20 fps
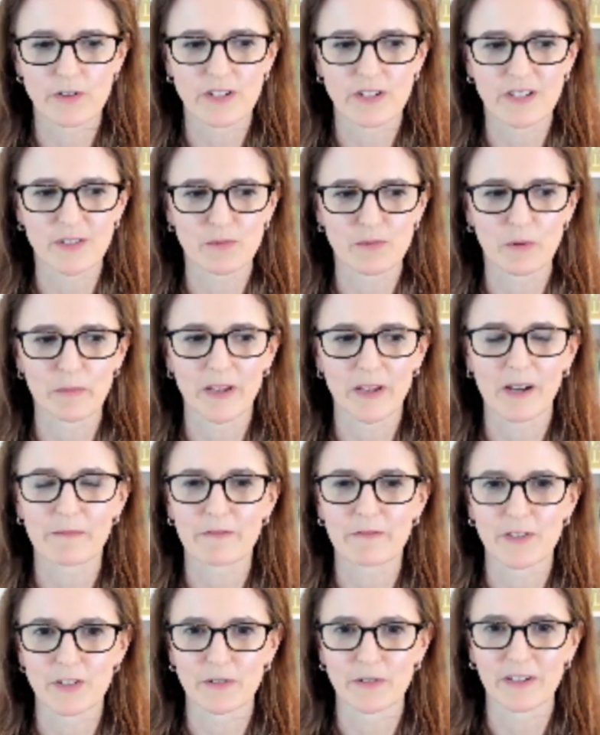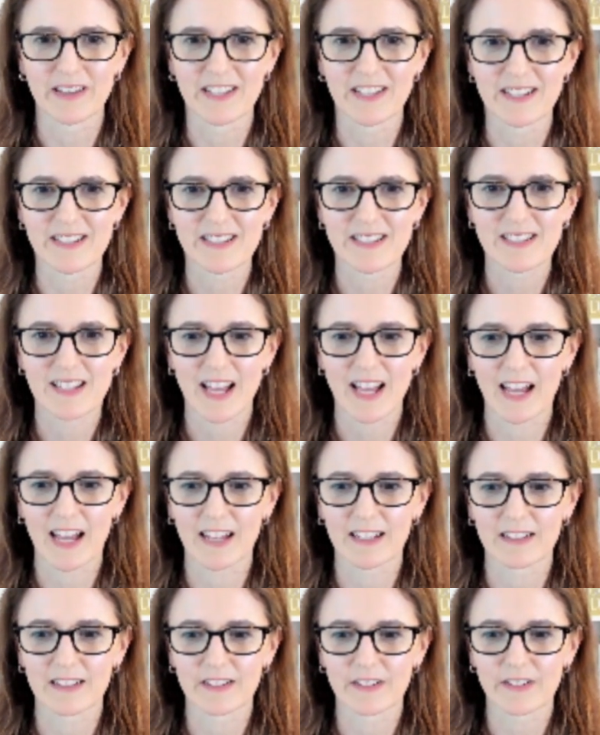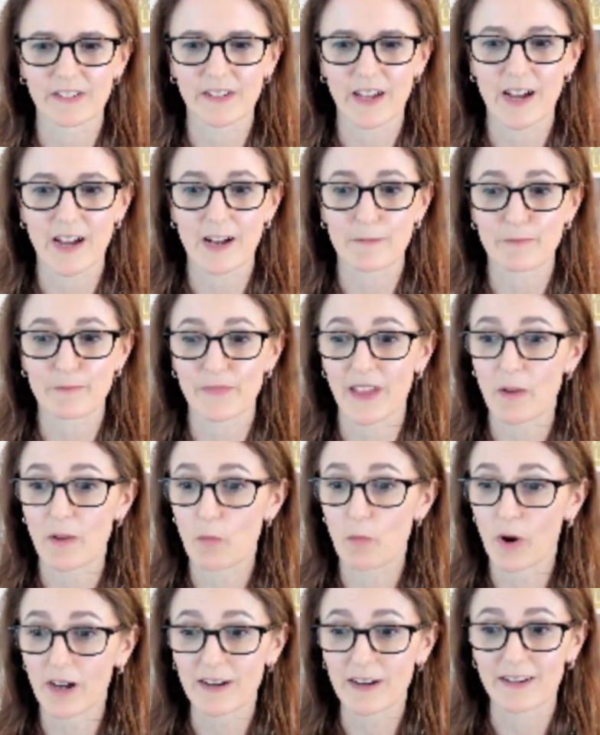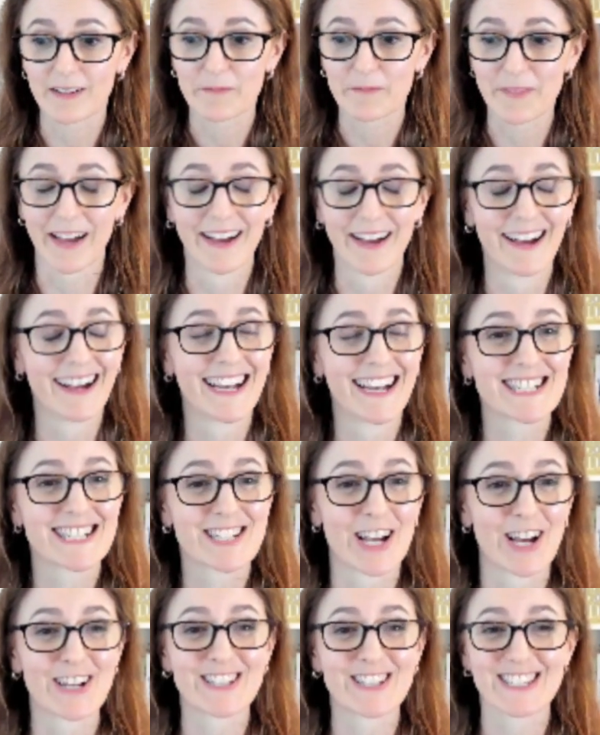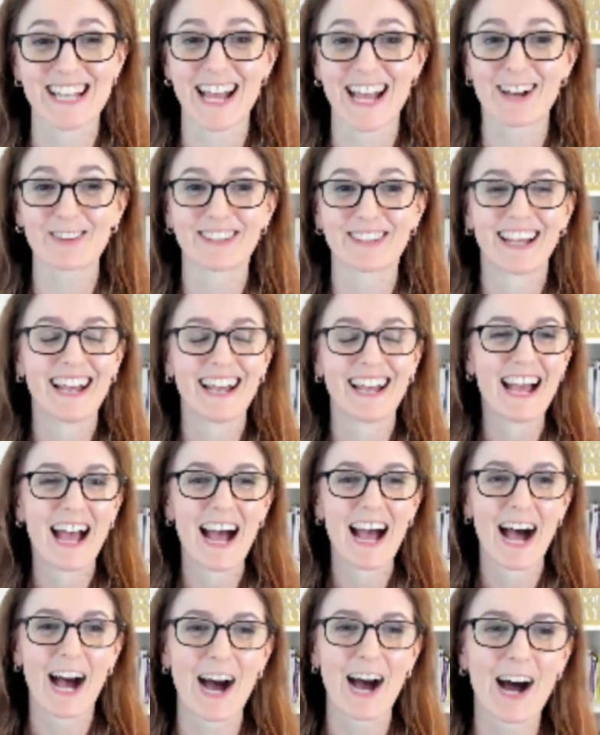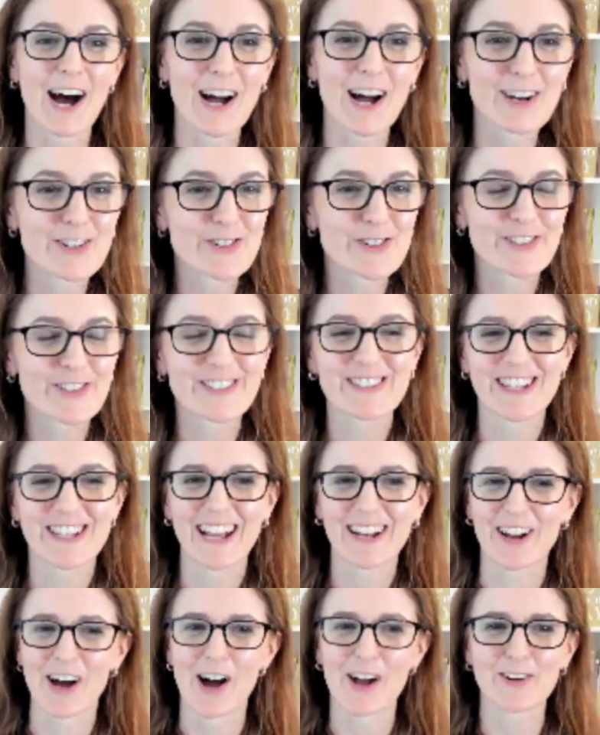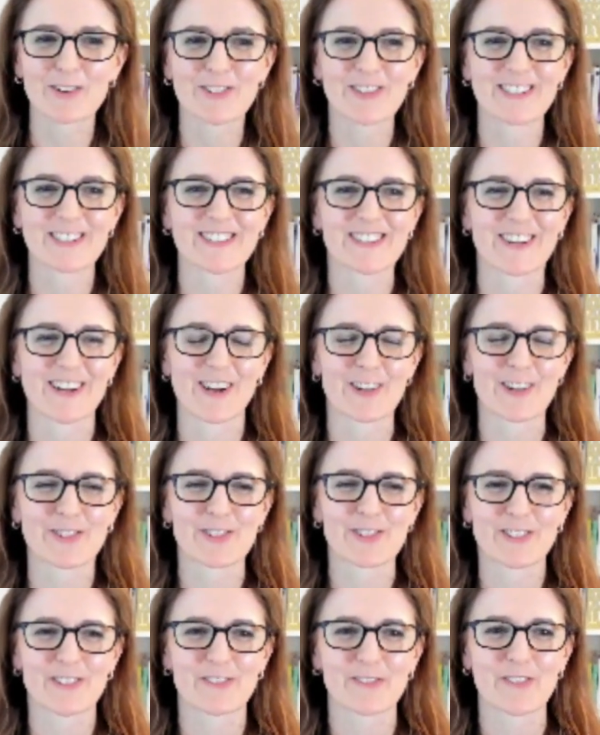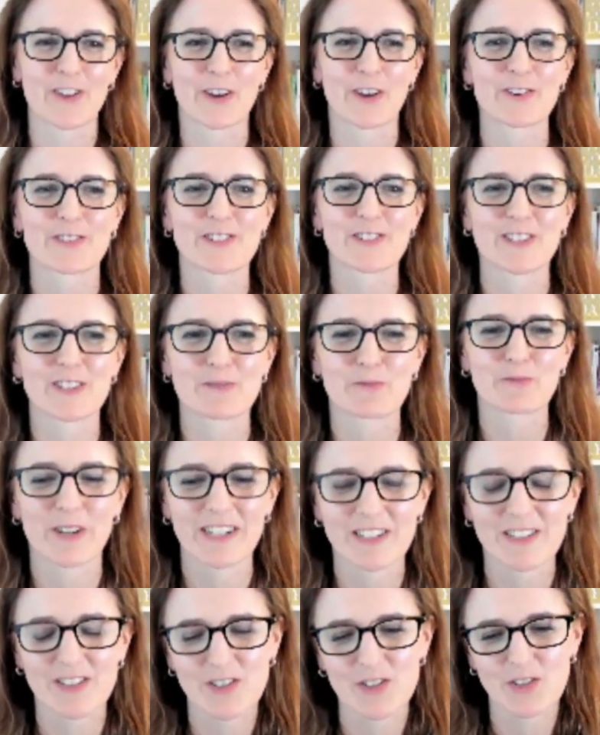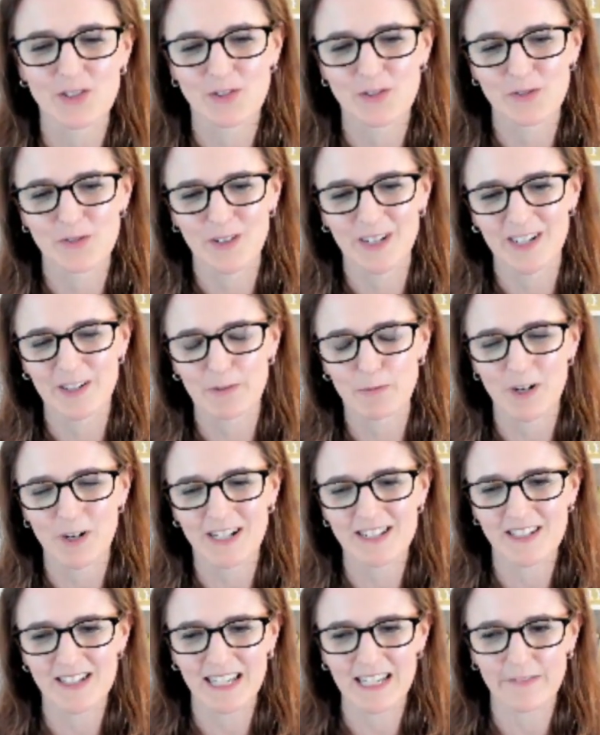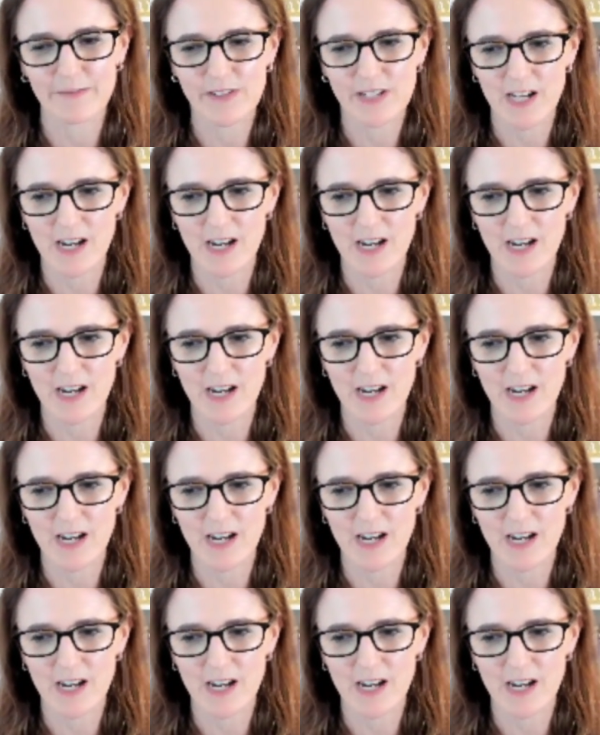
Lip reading: would be up for doing this. And they were. It turns out hundreds and hundreds and hundreds of coaches wanted to give time.